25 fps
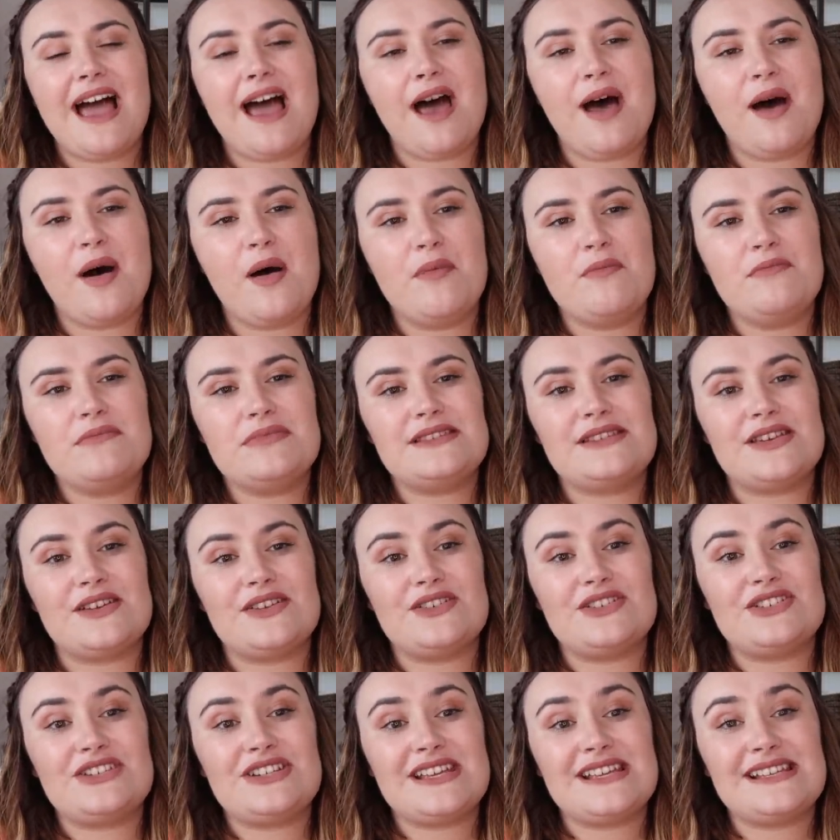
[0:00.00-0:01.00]
um,
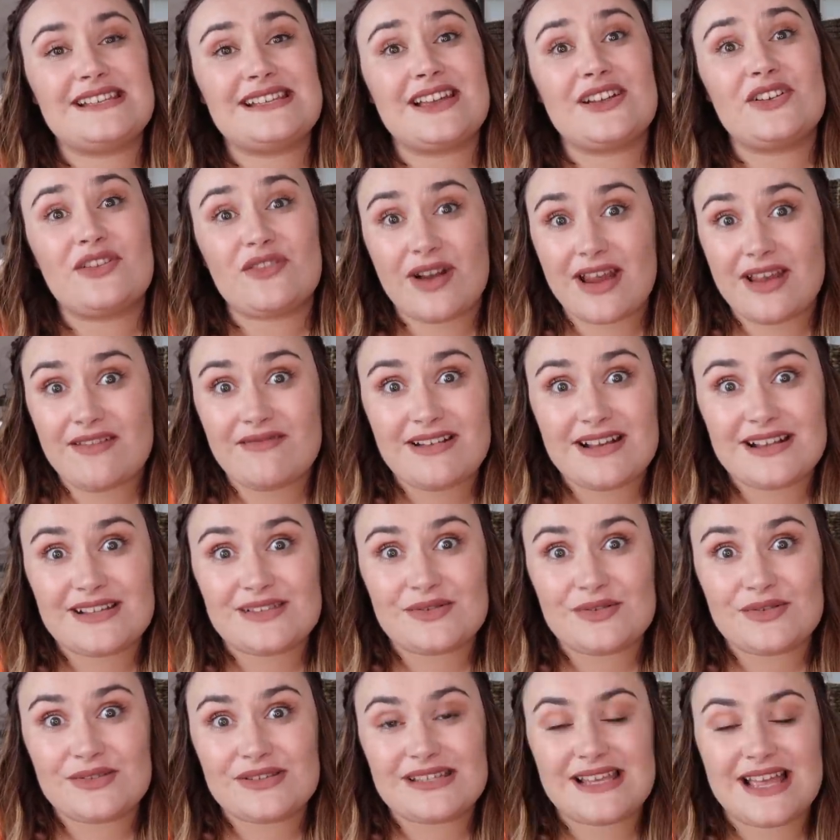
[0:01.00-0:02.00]
so she's a great
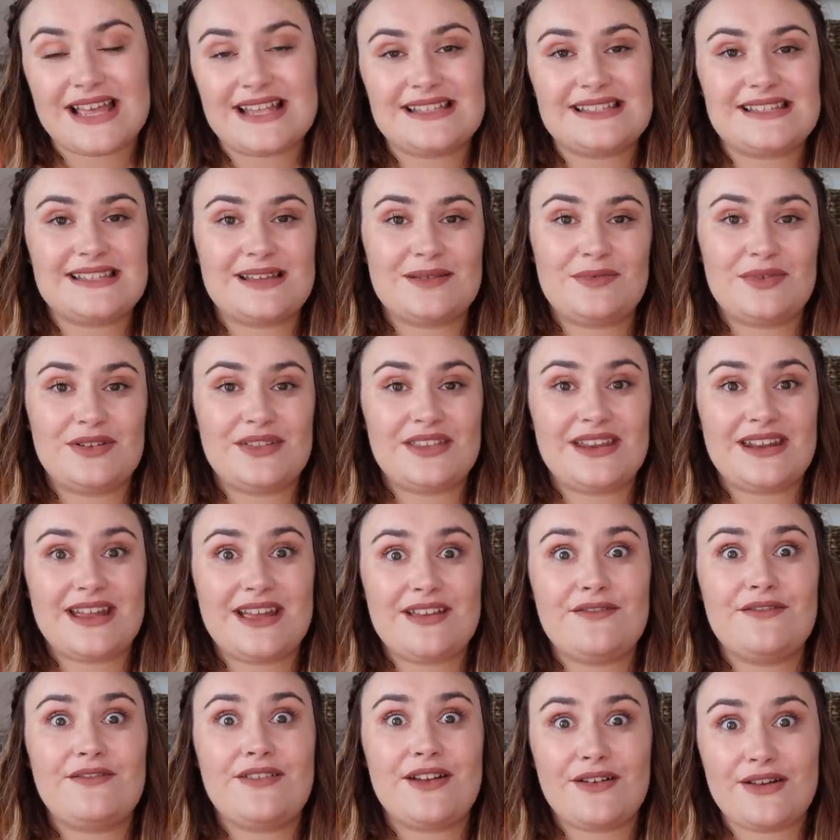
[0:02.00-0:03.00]
resource and someone that
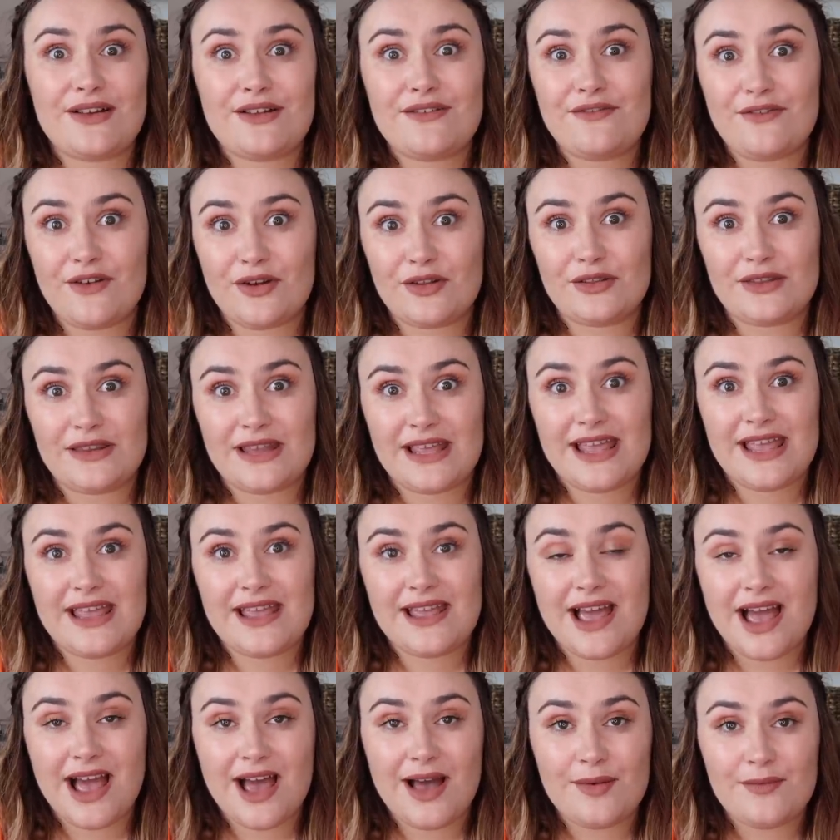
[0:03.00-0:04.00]
I very
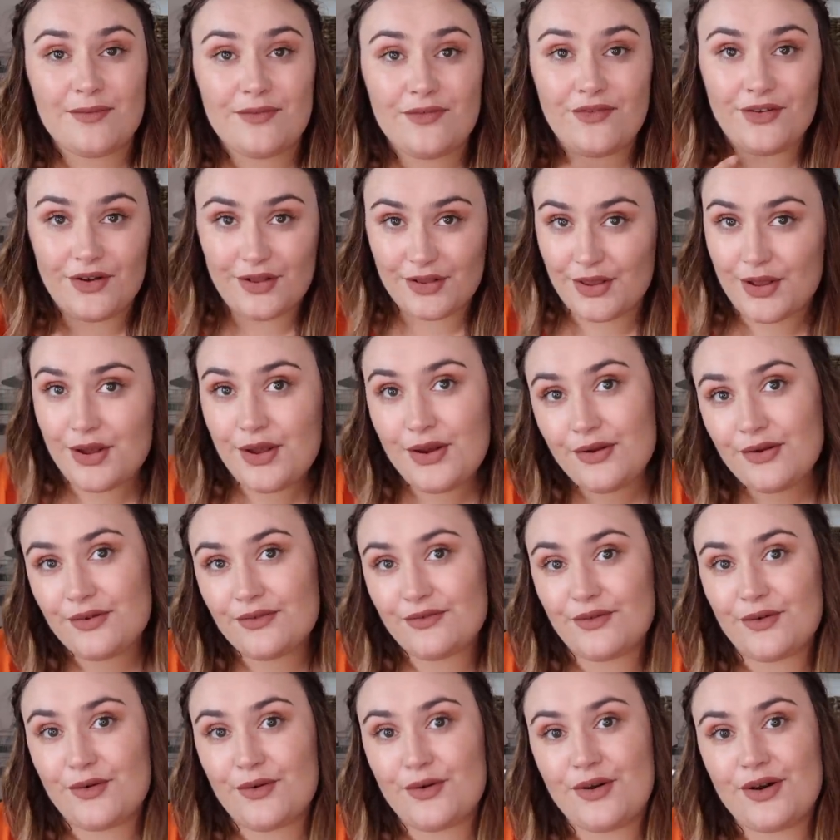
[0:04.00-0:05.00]
fondly um, follow
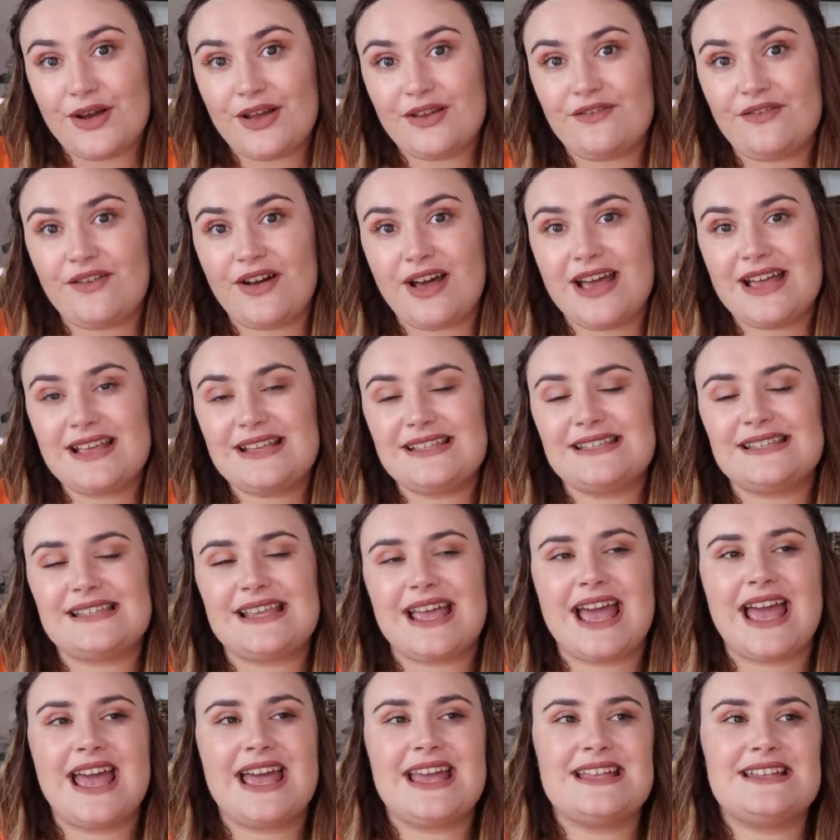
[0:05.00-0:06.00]
for advice
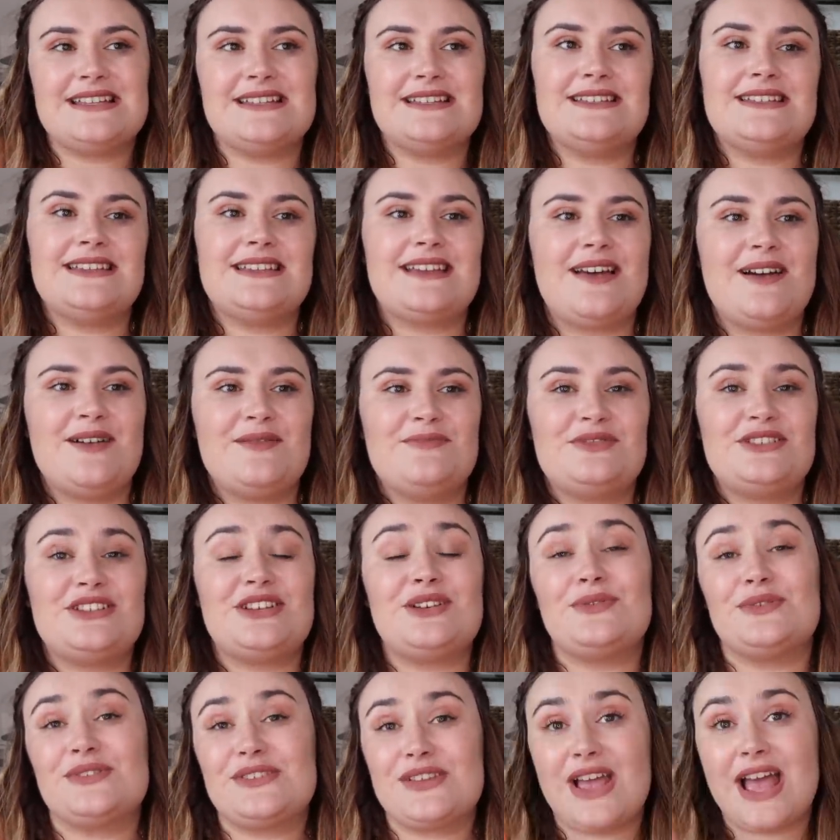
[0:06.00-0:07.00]
and um,
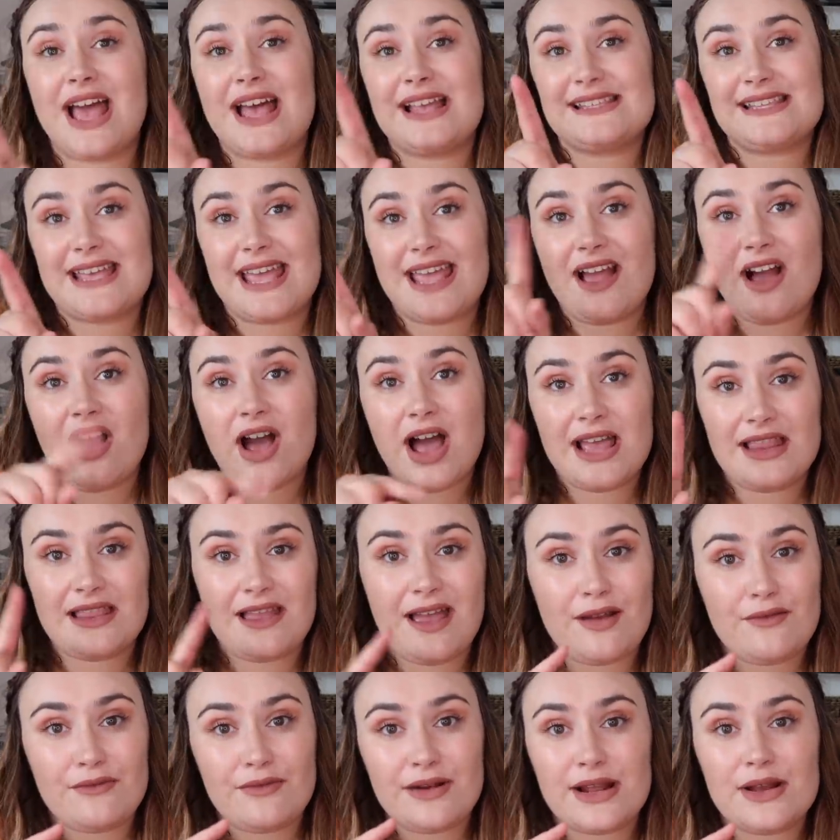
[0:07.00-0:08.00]
she also has a
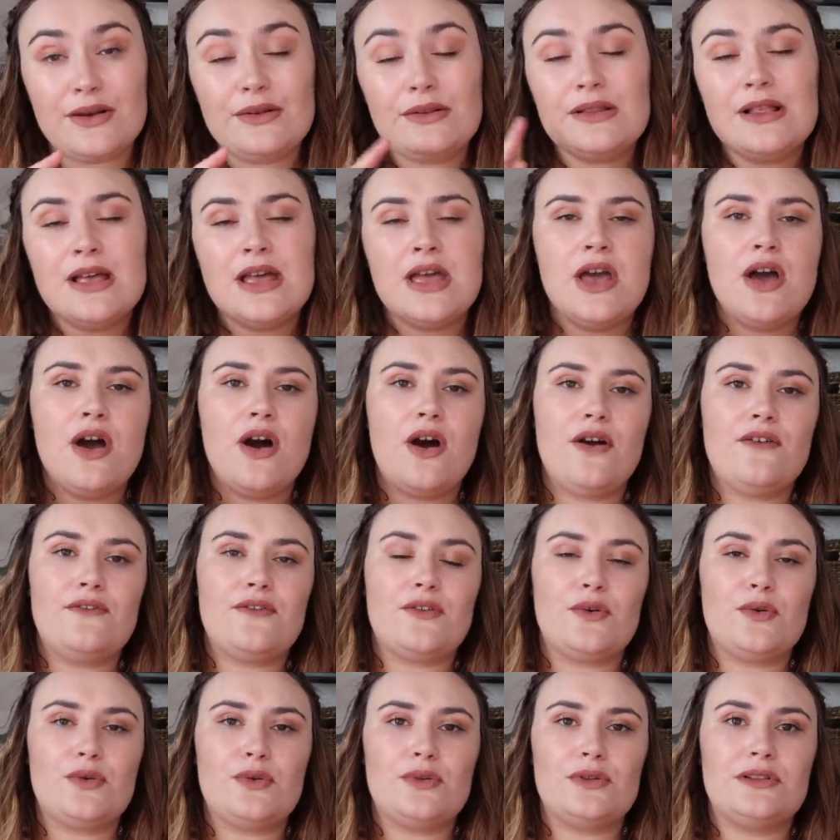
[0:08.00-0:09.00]
highlight reel of
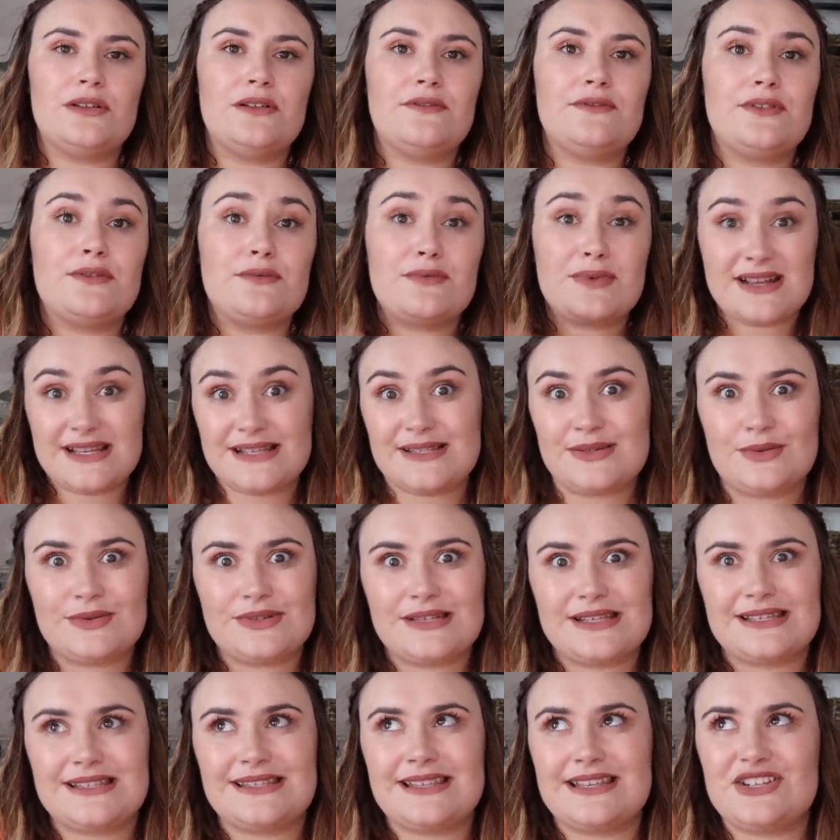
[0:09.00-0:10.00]
all of the
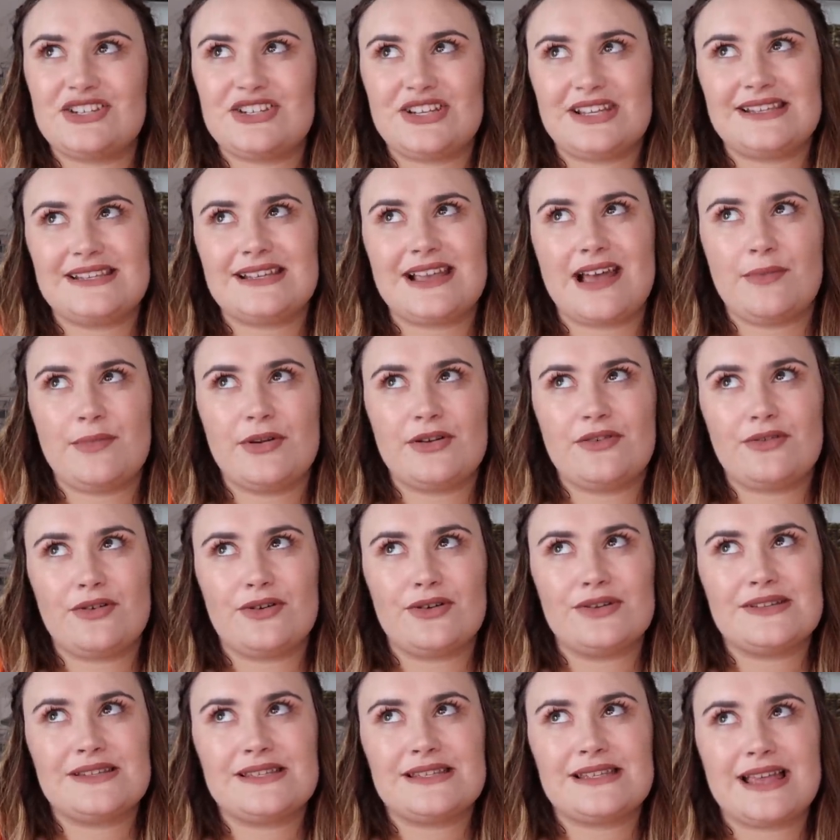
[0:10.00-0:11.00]
resources that she's come
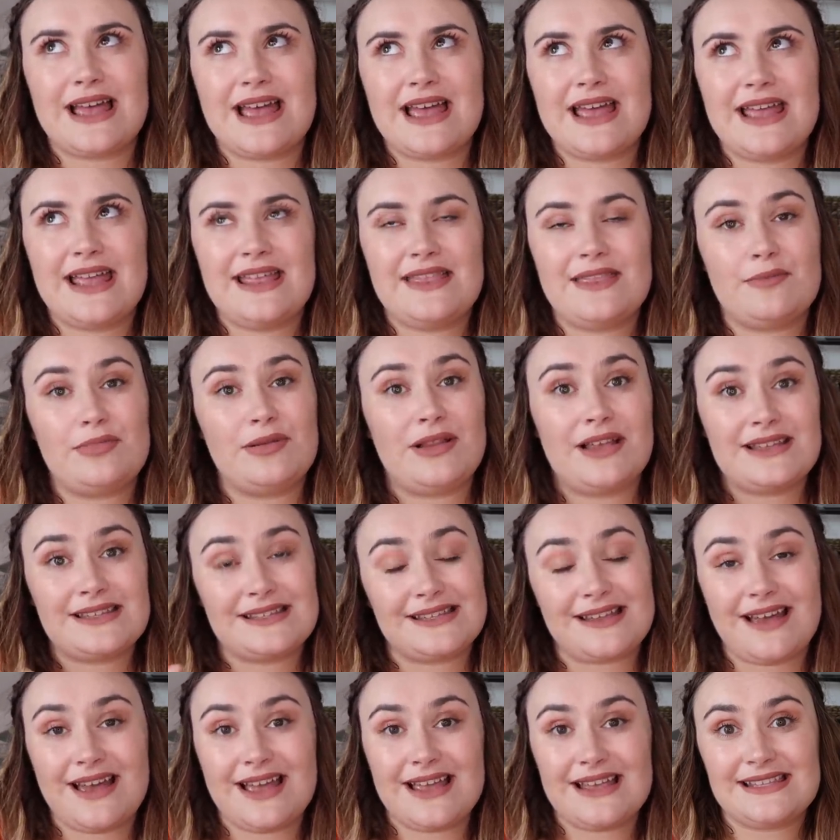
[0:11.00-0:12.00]
across in the plus
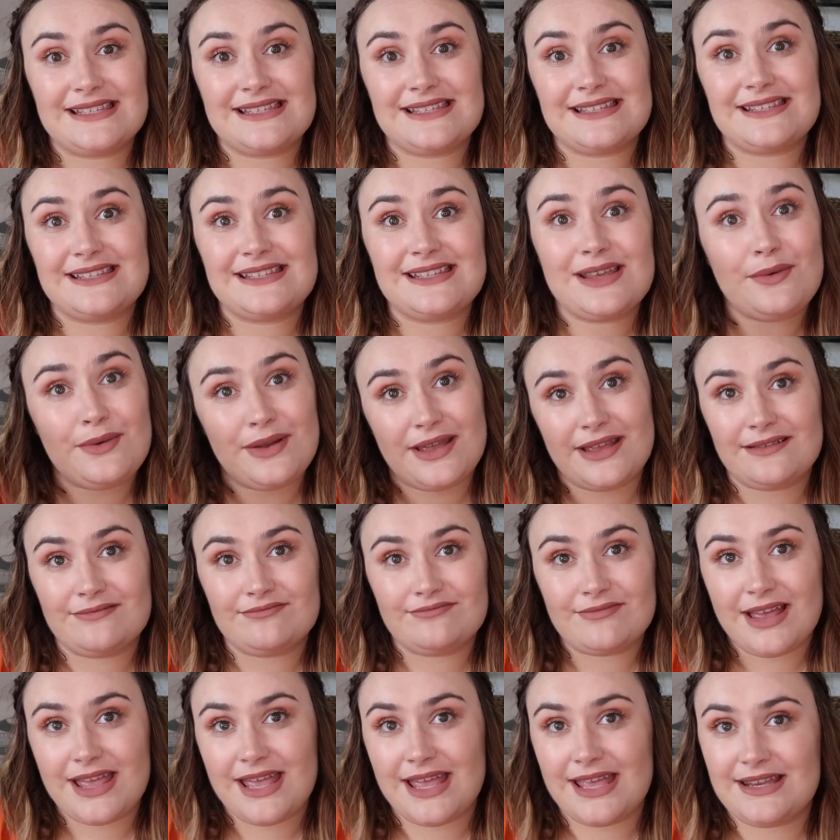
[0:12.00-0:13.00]
size
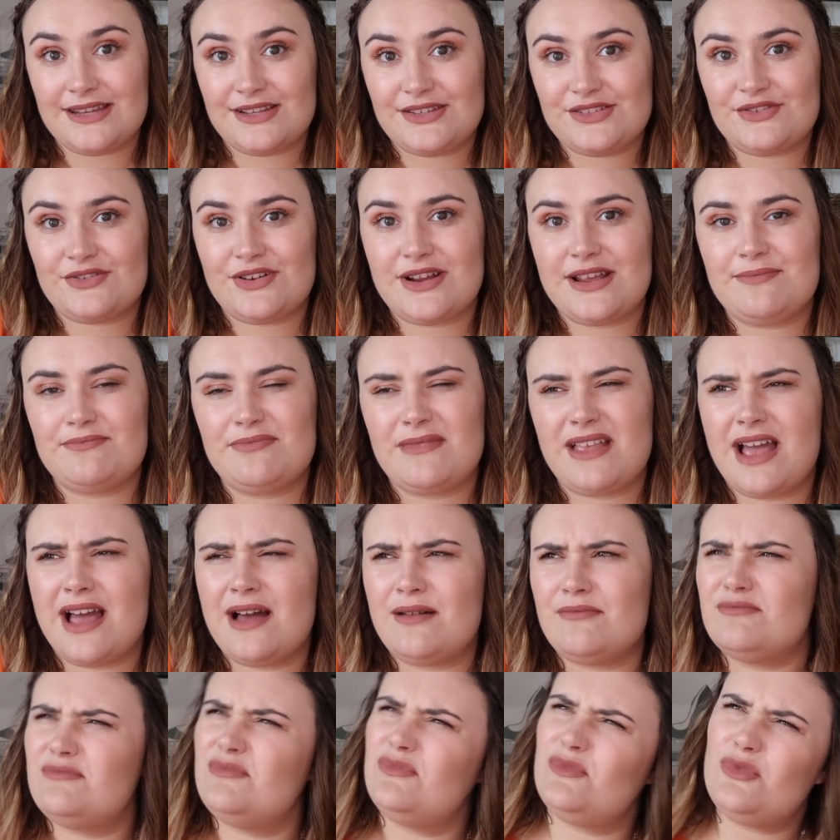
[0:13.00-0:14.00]
sewing industry
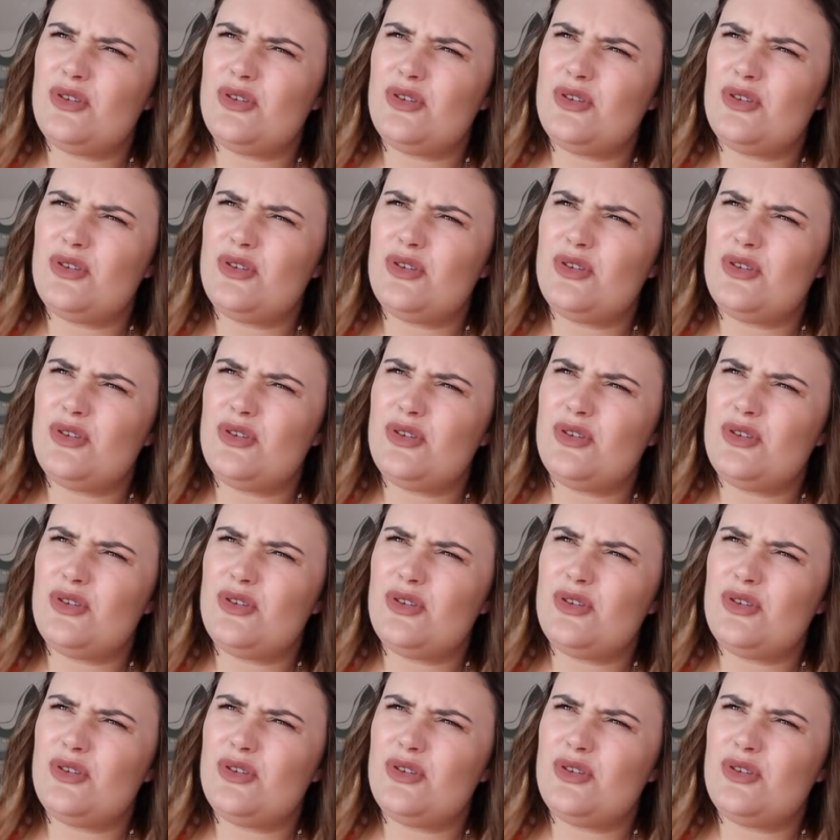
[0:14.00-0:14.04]
um,